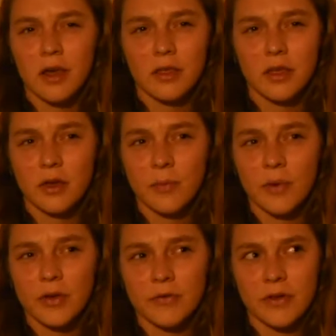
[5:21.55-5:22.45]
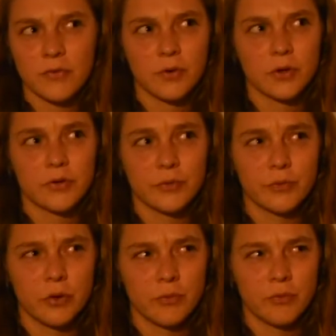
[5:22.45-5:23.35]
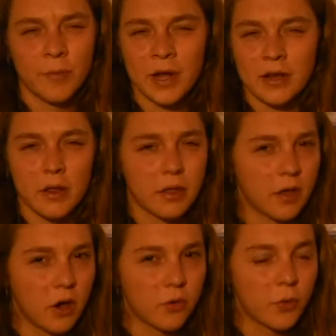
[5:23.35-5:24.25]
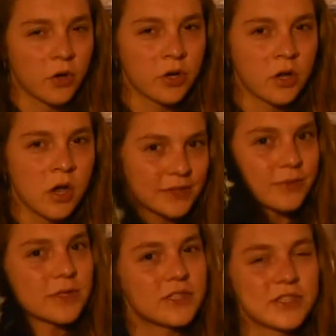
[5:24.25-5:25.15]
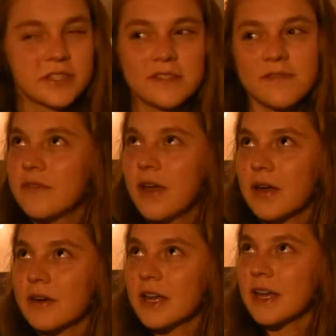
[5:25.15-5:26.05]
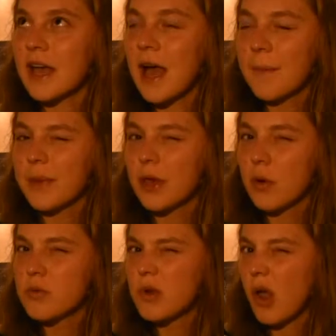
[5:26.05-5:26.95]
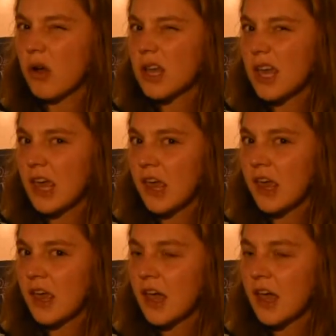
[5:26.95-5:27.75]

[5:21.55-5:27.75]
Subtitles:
I think my favourite will remain the 3rd one. This was just very happy-go-lucky.